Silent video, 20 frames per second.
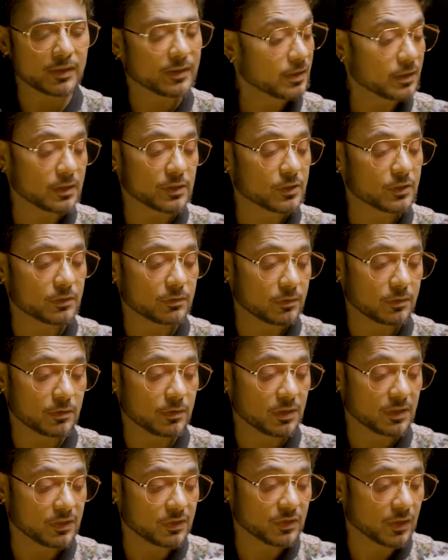I think
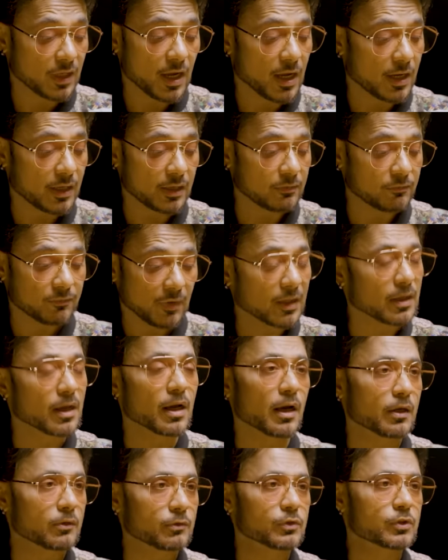he's the guy, one
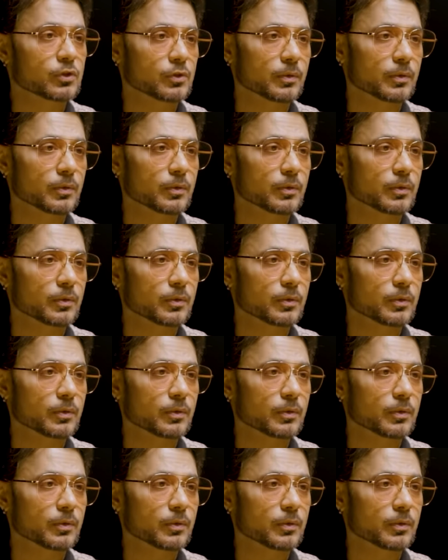guy who's